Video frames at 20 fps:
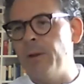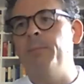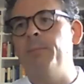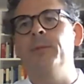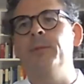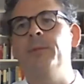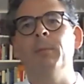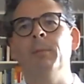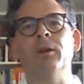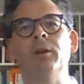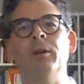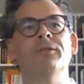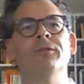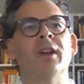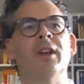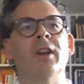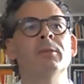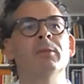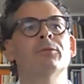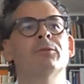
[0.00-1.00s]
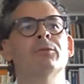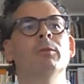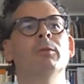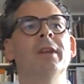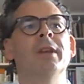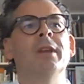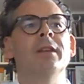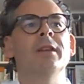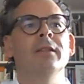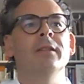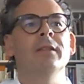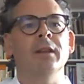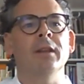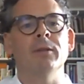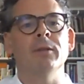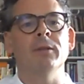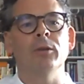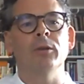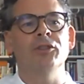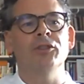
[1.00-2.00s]
The most famous will be
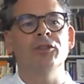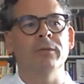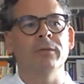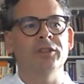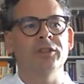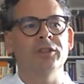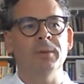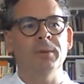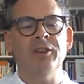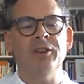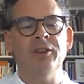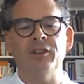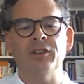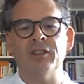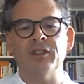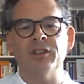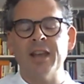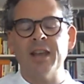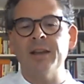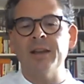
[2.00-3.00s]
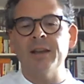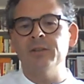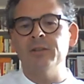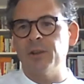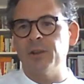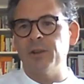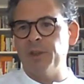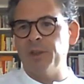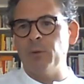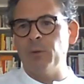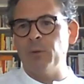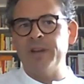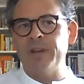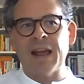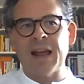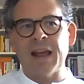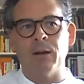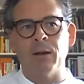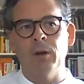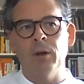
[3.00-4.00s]
the evolution of the species. Again, something
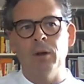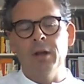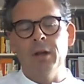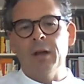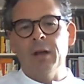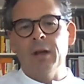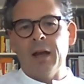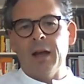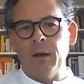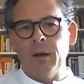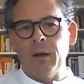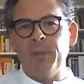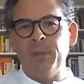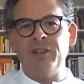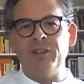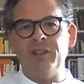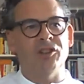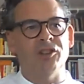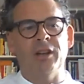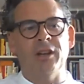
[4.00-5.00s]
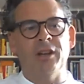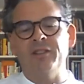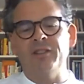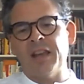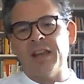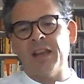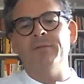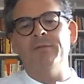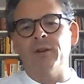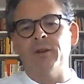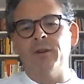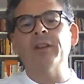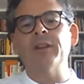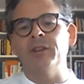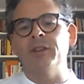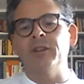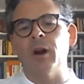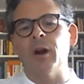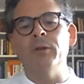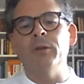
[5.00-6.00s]
we now habitually take for
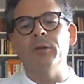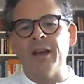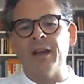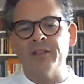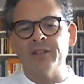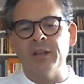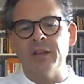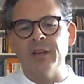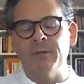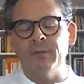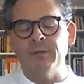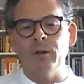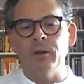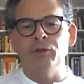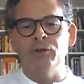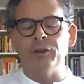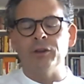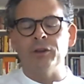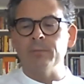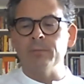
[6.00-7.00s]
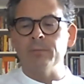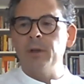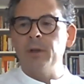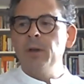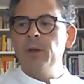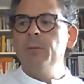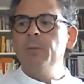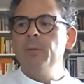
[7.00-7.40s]
granted. Oh, yes, evolution.